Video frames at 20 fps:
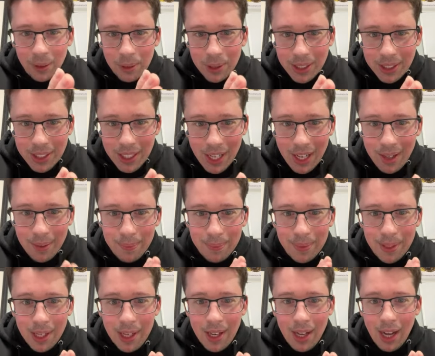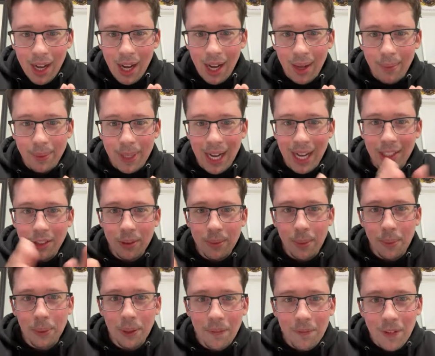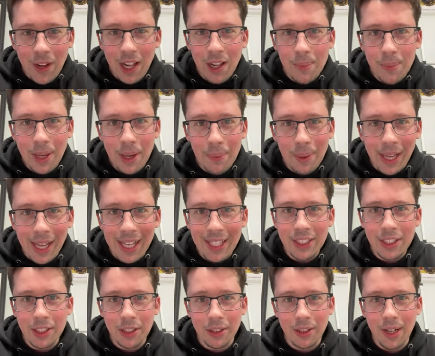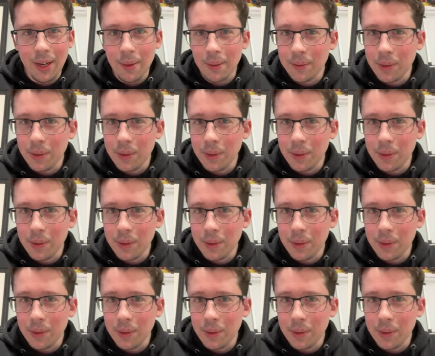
what's up? Um, guys, remember to follow me on my Instagram.